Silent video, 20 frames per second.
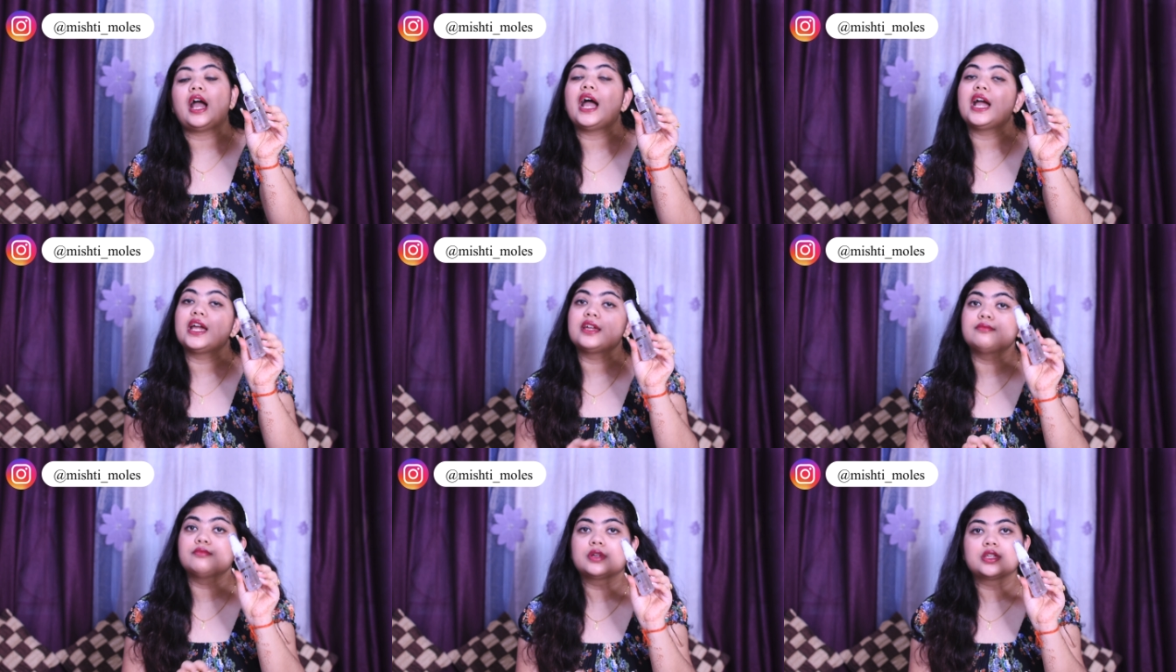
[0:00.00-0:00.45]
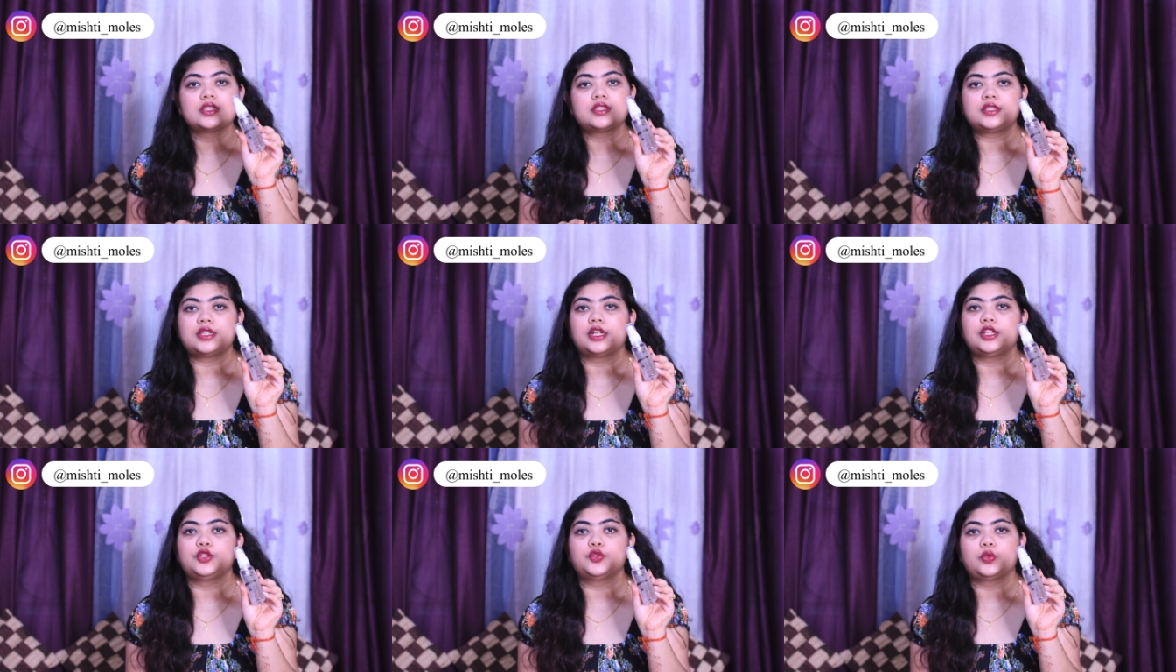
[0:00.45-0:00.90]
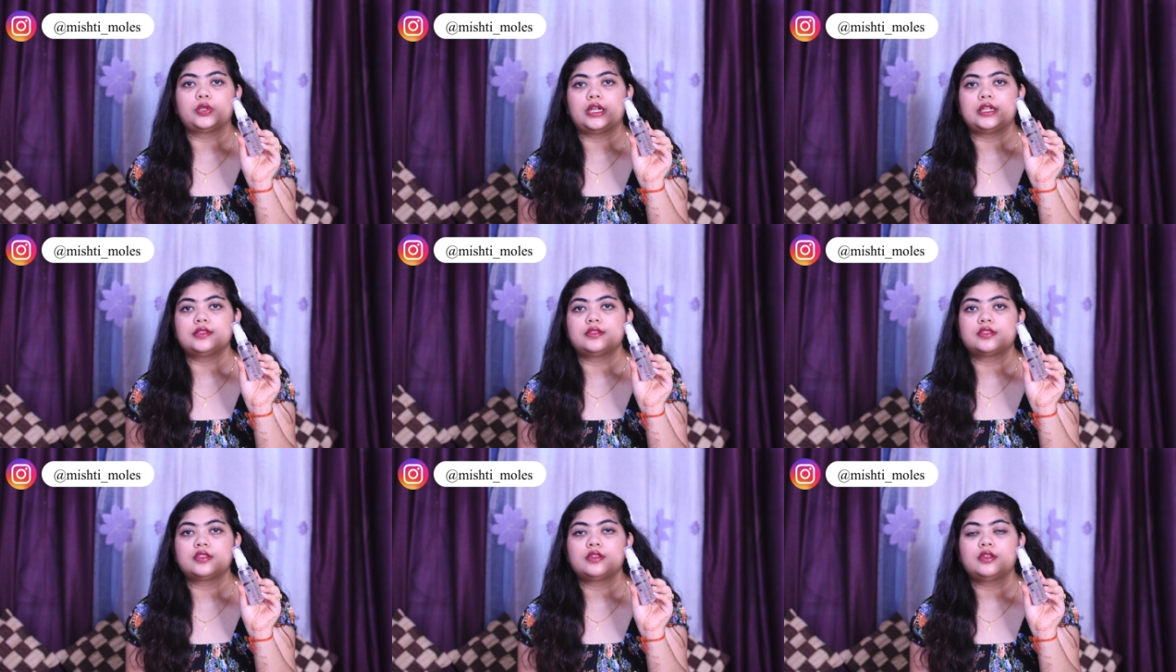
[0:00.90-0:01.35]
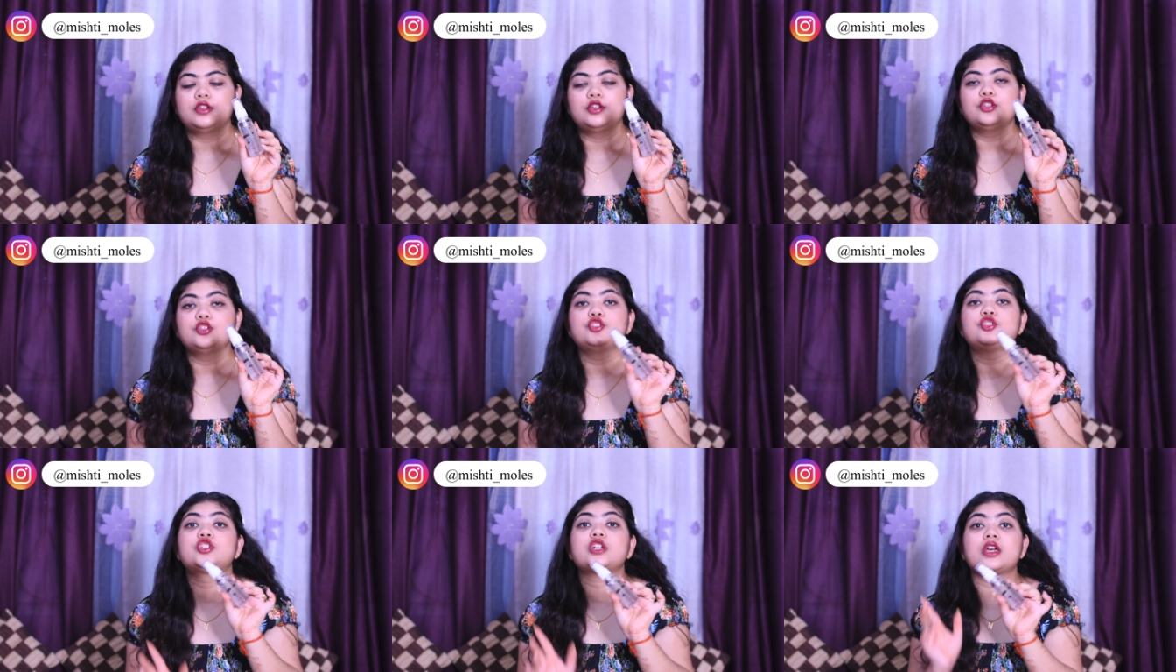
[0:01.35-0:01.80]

I must tell you guys.